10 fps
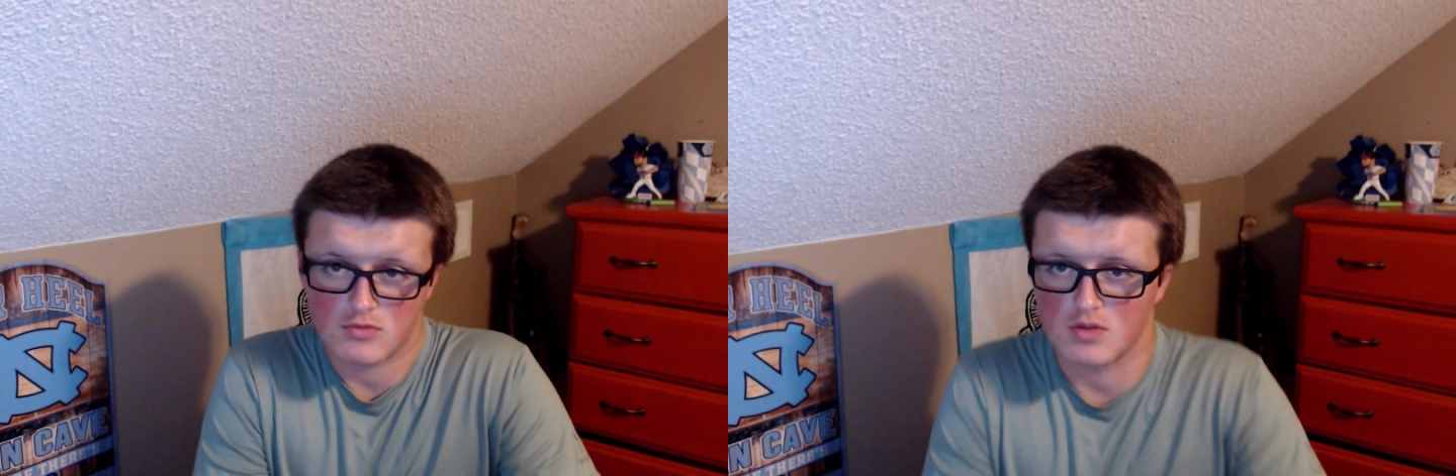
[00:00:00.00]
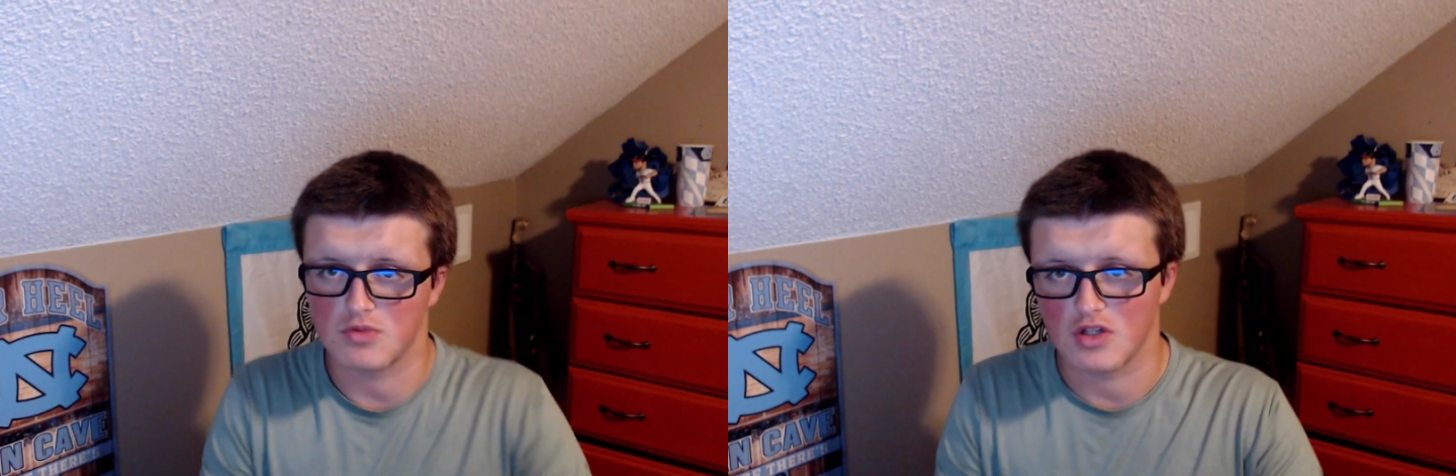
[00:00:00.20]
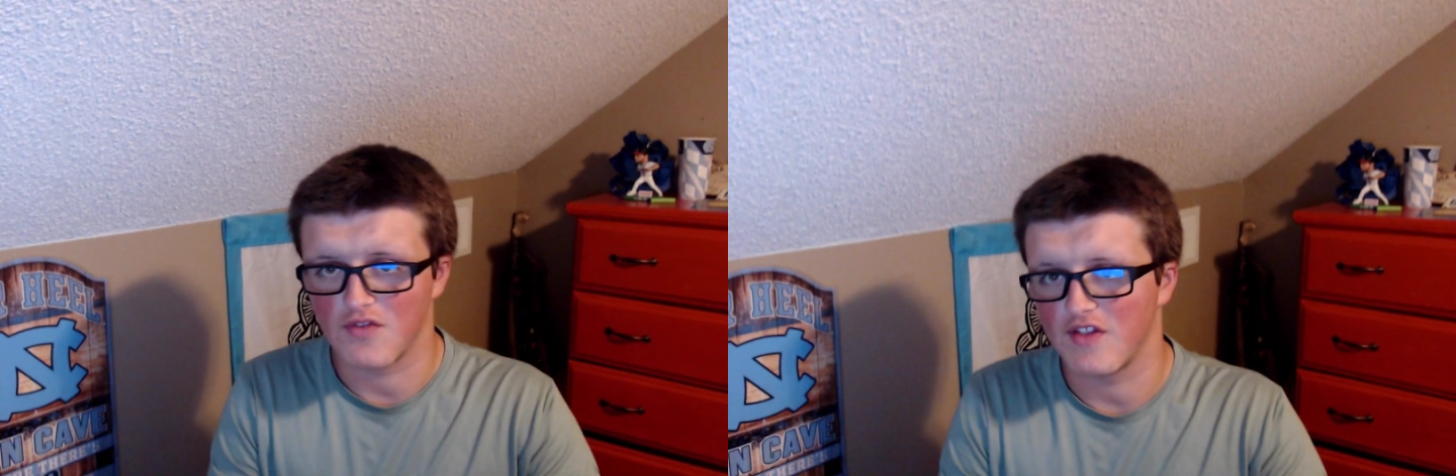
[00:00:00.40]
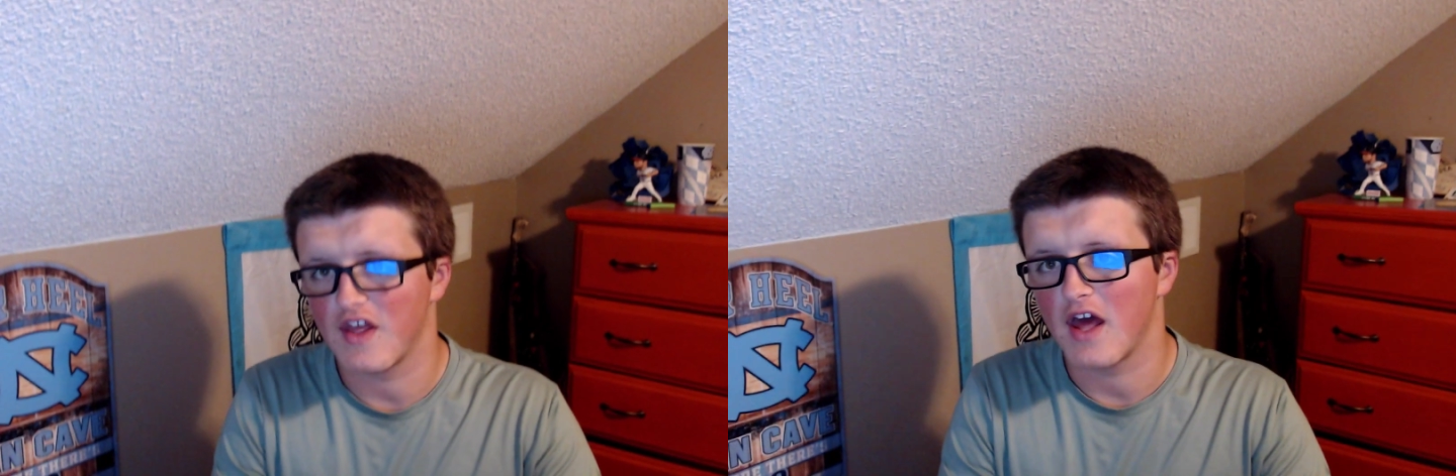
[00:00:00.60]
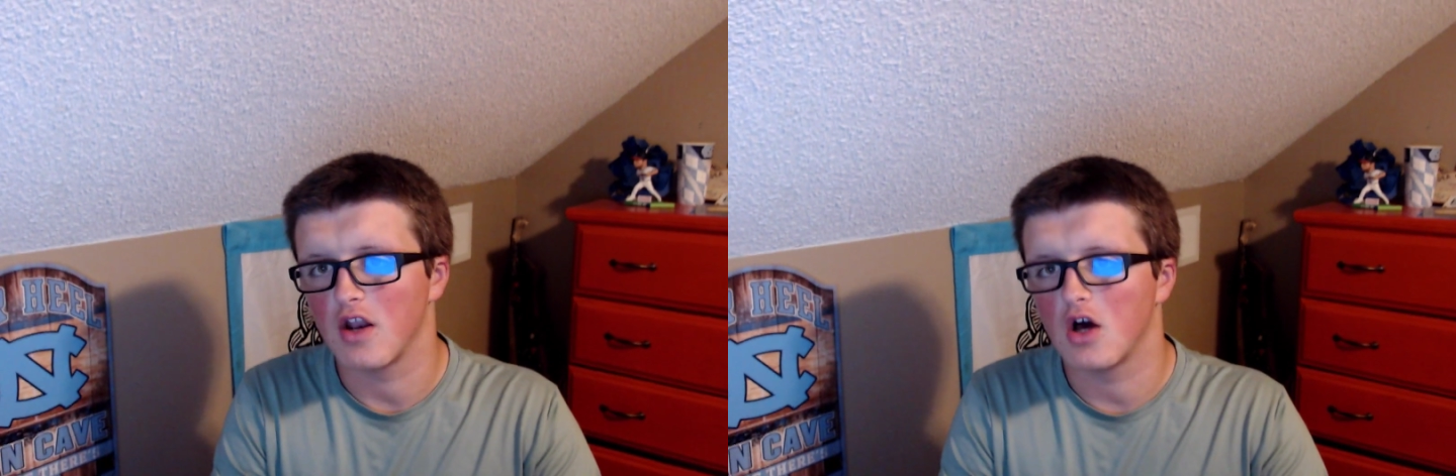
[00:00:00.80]
Simple stuff like
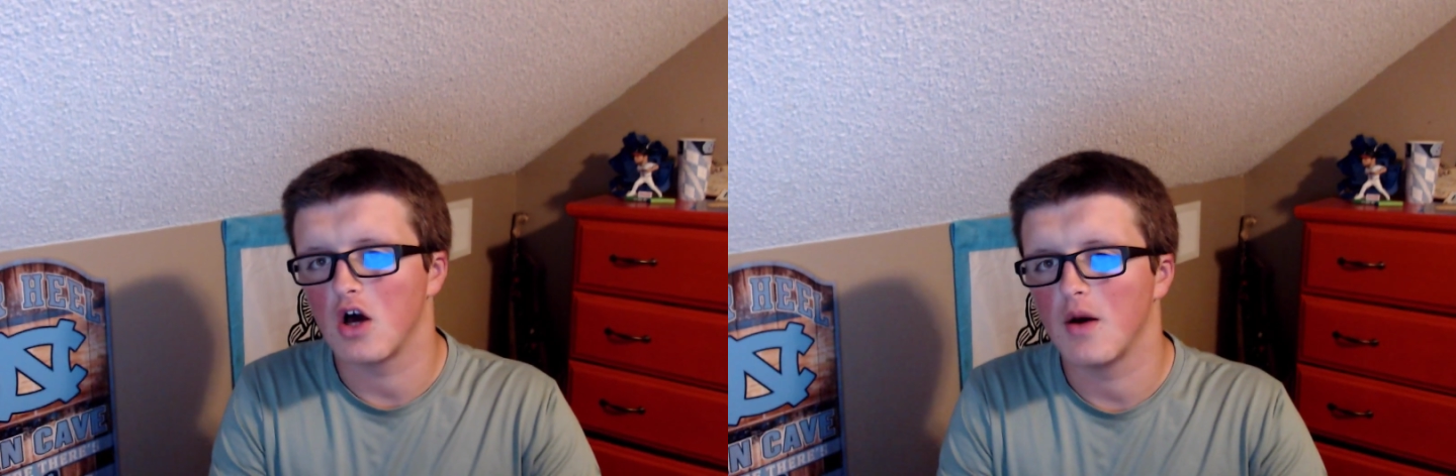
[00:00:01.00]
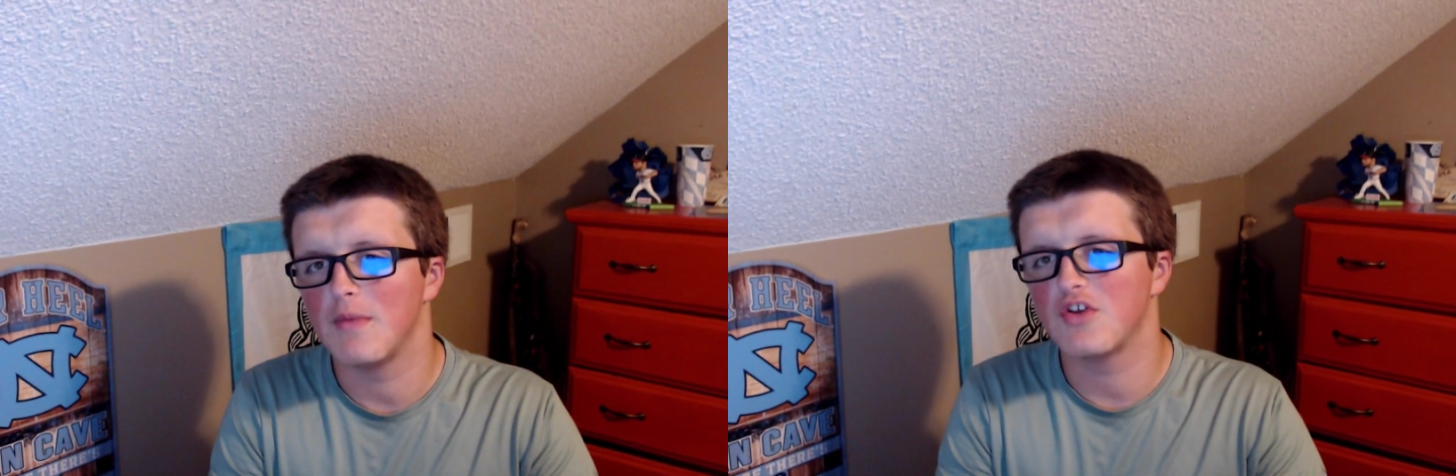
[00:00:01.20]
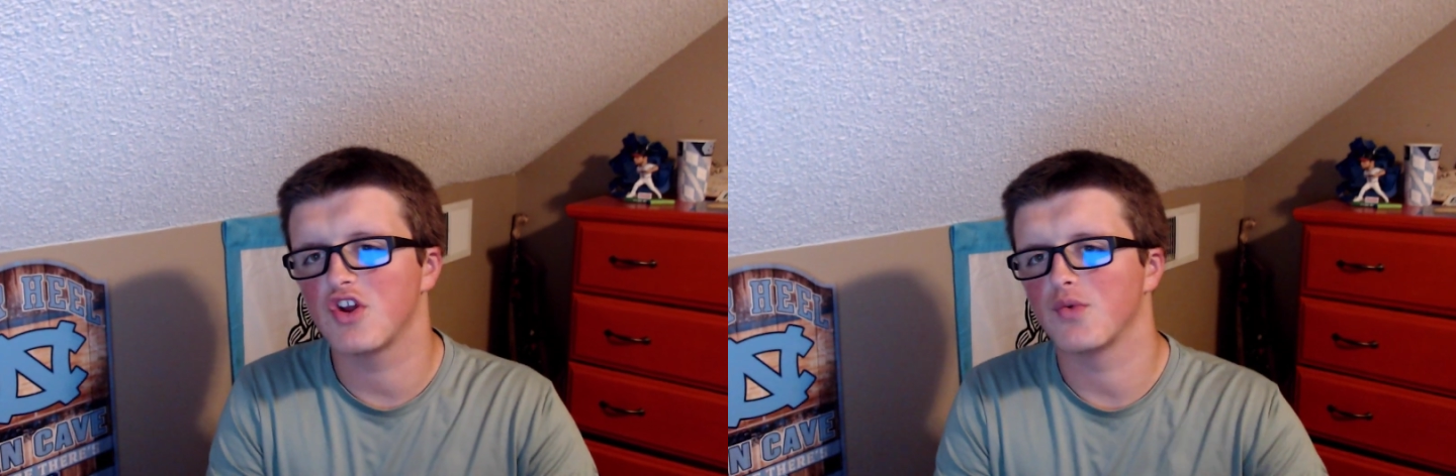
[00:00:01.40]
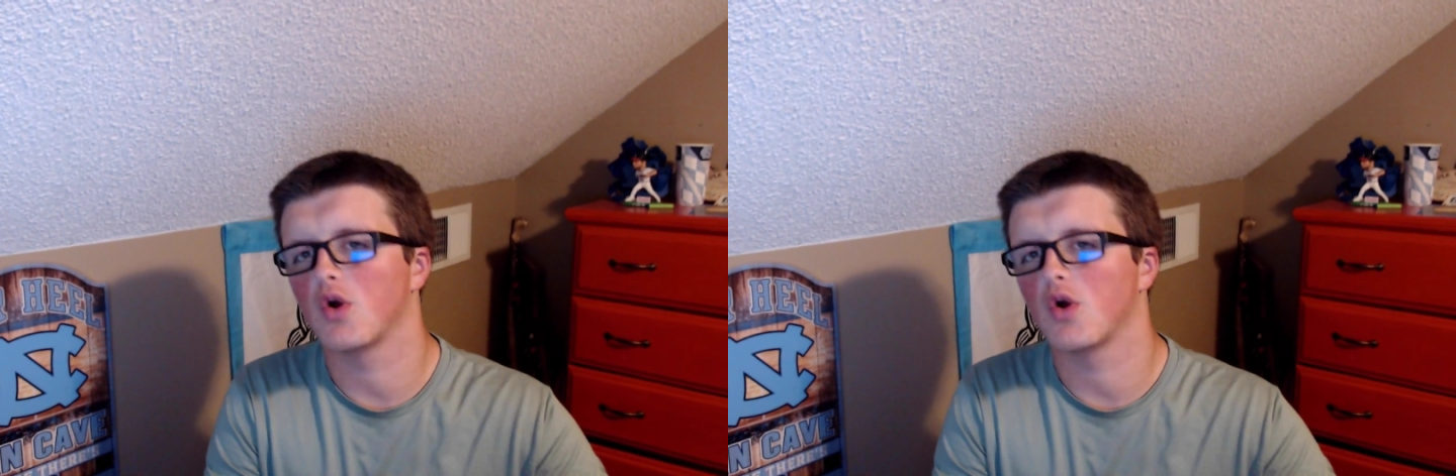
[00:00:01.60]
that. Michigan